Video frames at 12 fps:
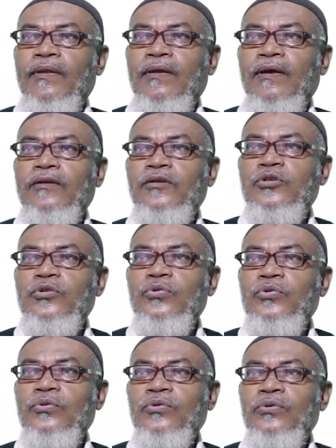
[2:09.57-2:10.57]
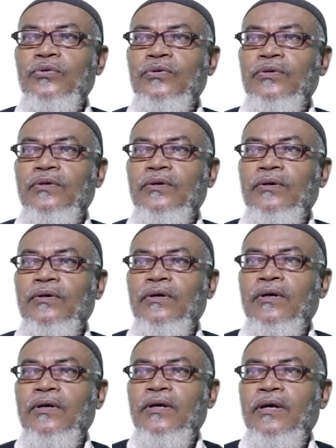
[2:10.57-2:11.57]
and two,
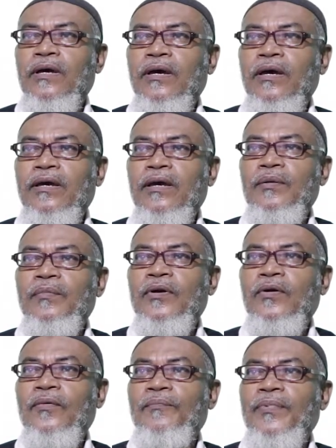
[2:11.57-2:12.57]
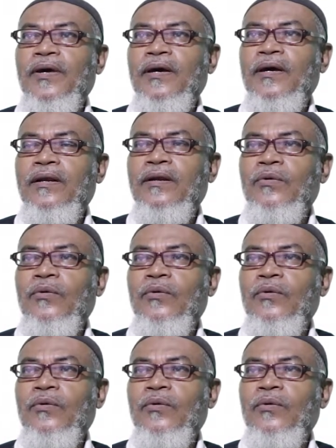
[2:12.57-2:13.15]
it can be compared